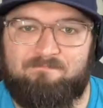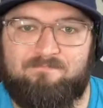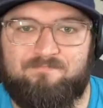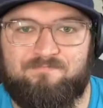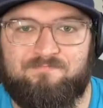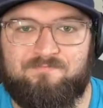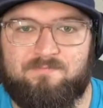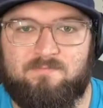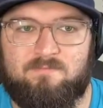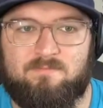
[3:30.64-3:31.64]

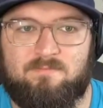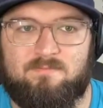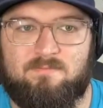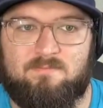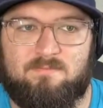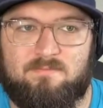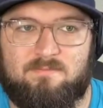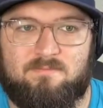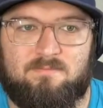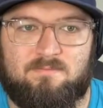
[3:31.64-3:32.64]

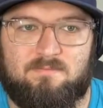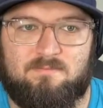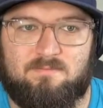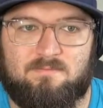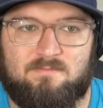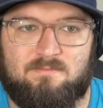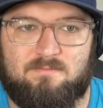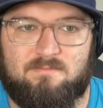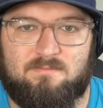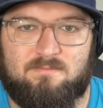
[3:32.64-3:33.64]

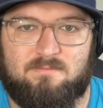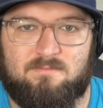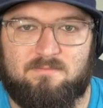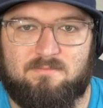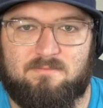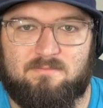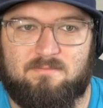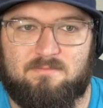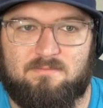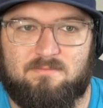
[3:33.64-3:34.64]

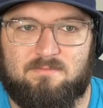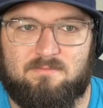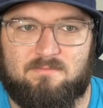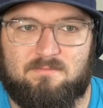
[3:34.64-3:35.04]
(not speaking)